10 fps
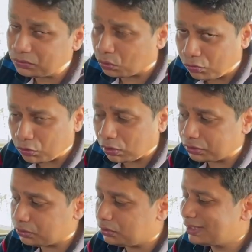Overall,
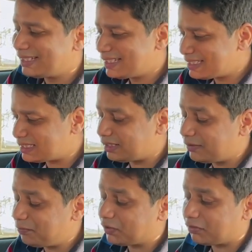though,
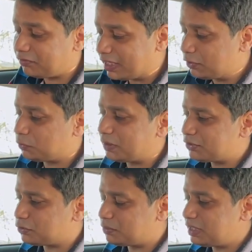still a very good
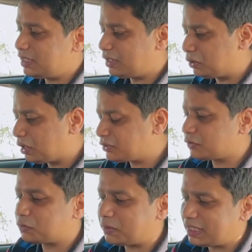place to be, lots
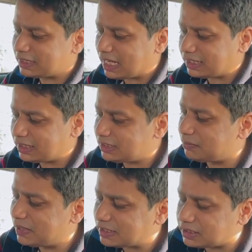of space, and I think this is the
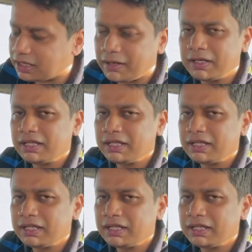best car